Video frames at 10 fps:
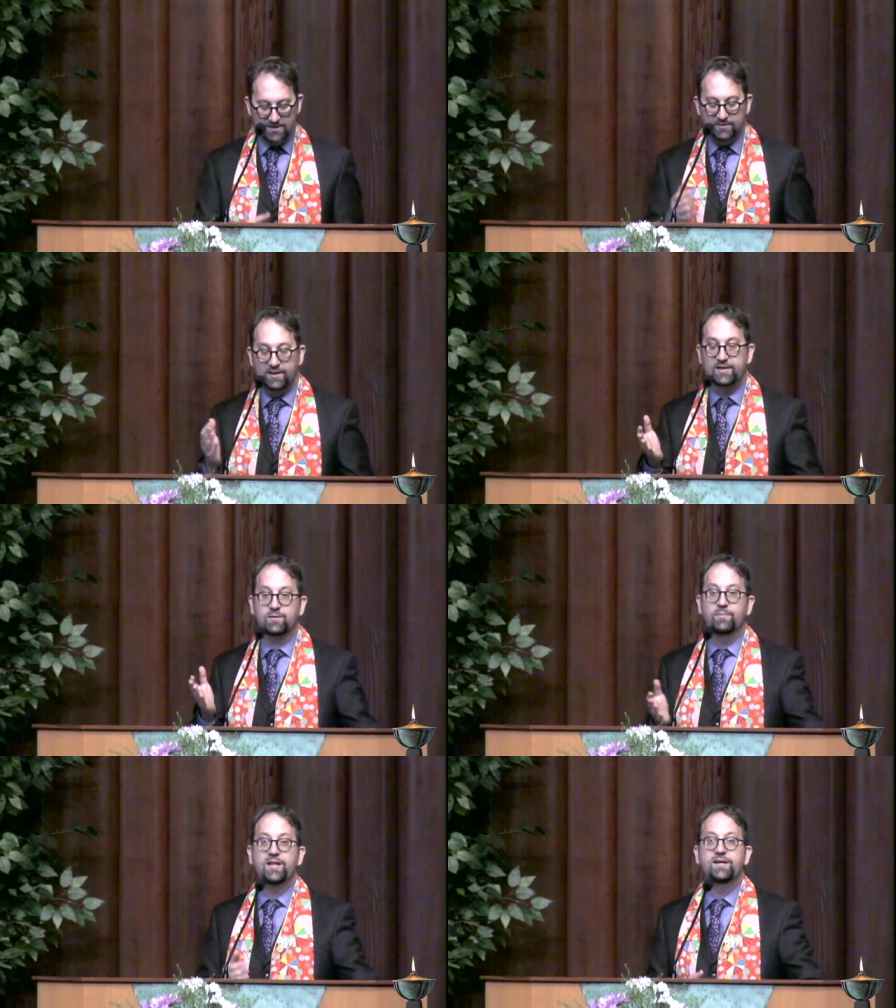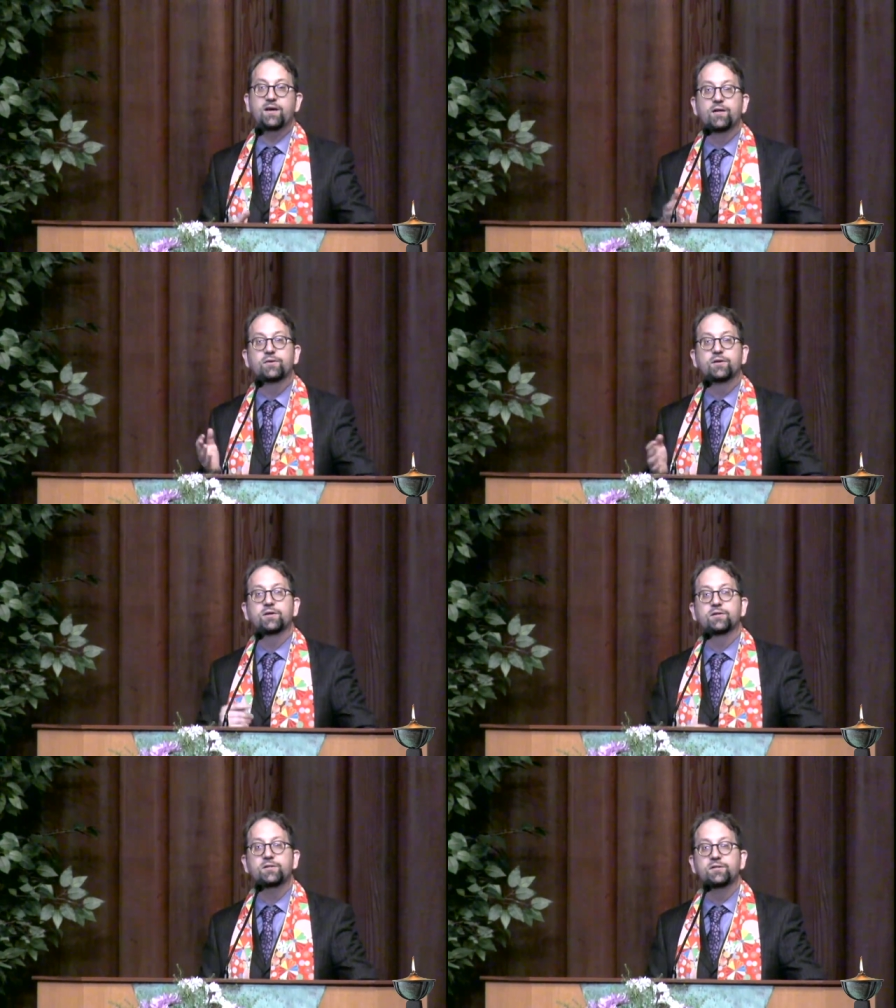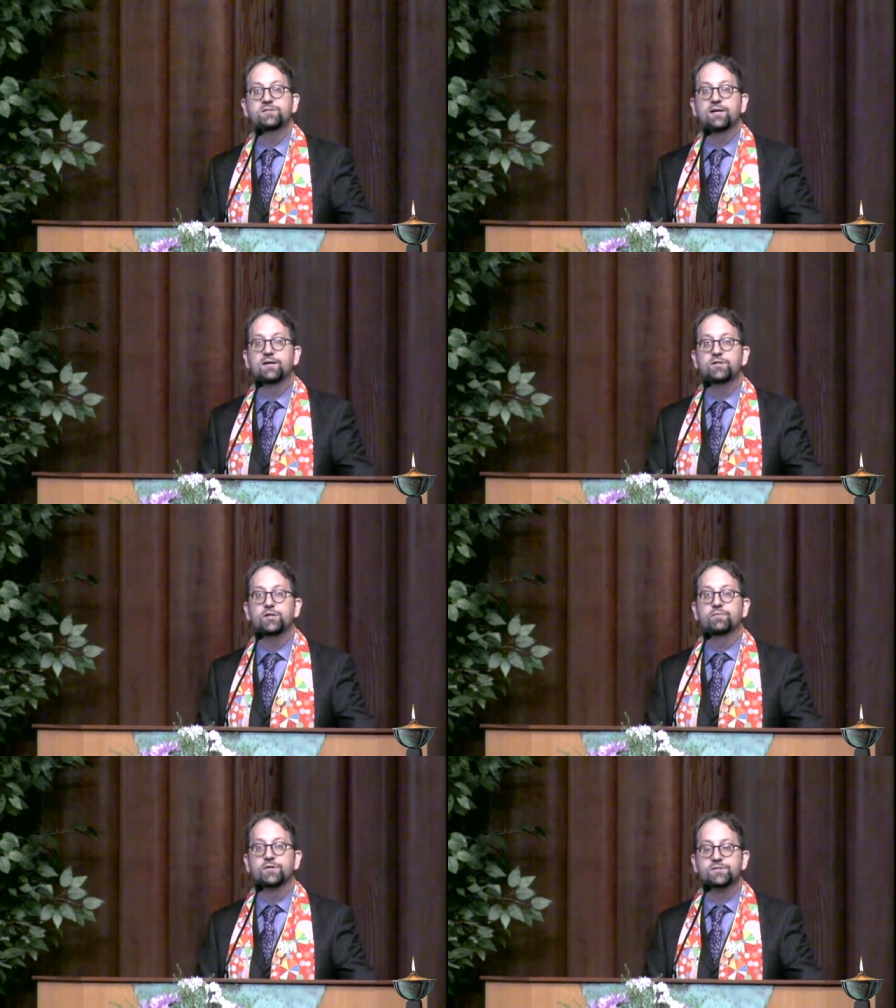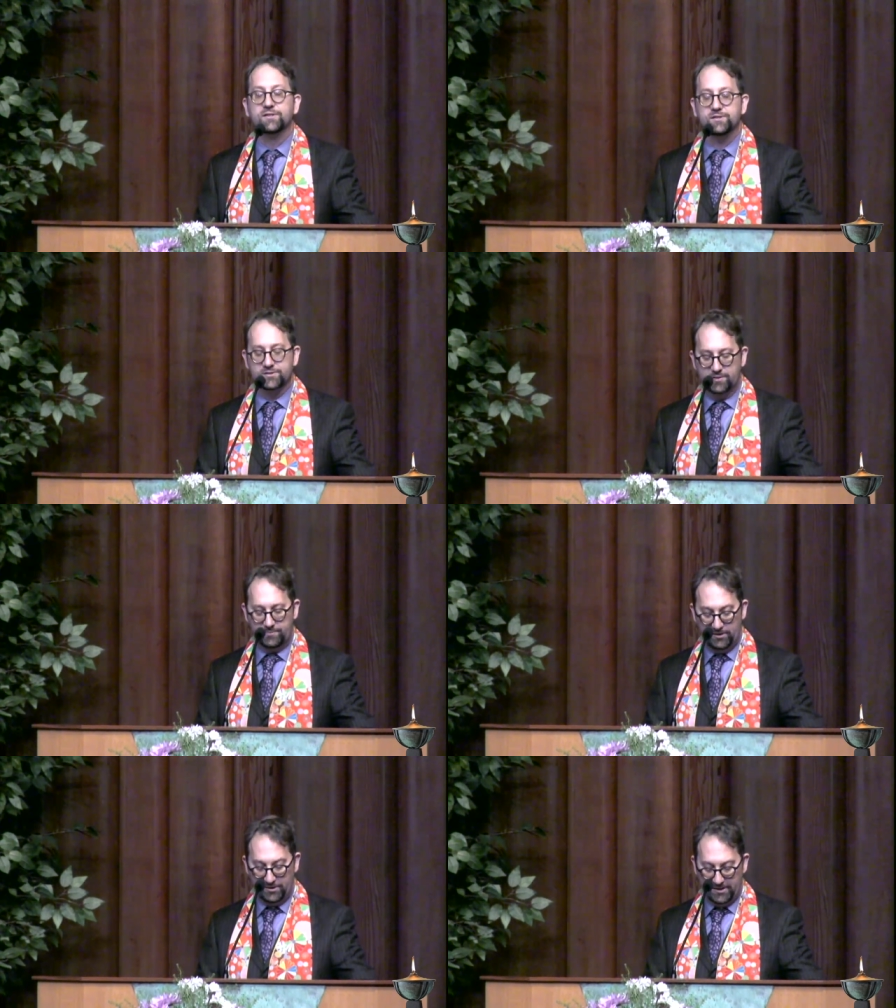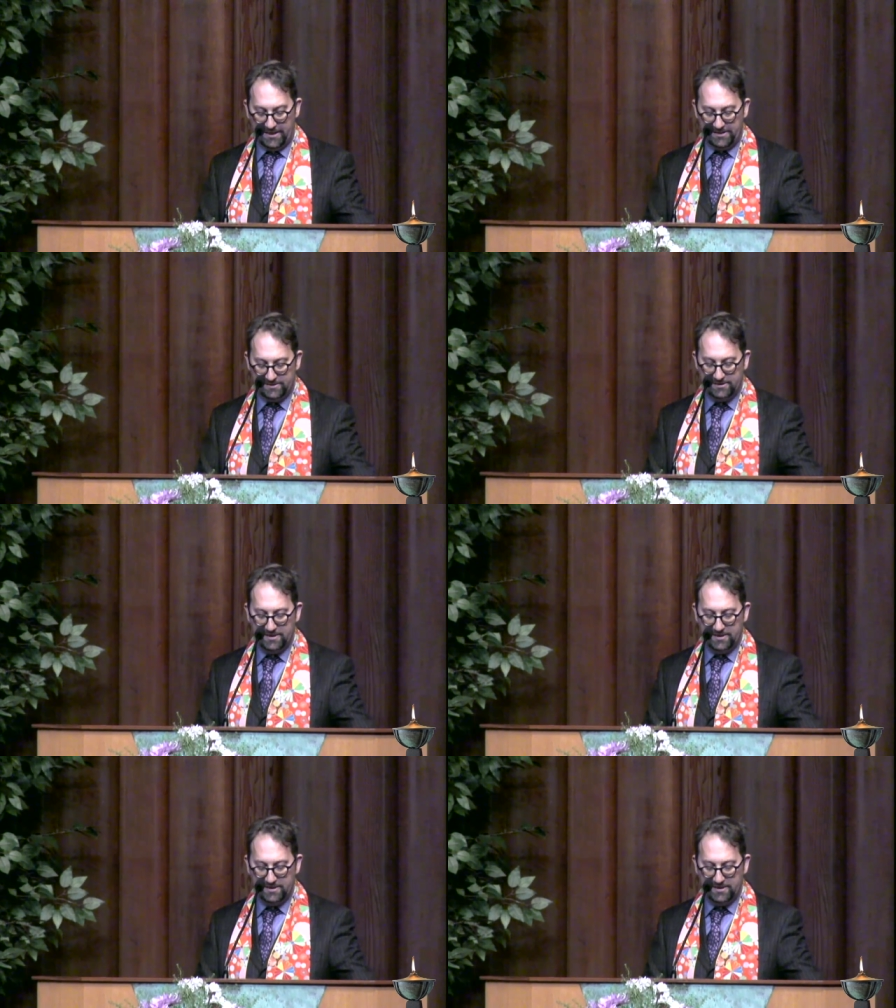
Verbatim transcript: like many other Unitarian Universalist communities,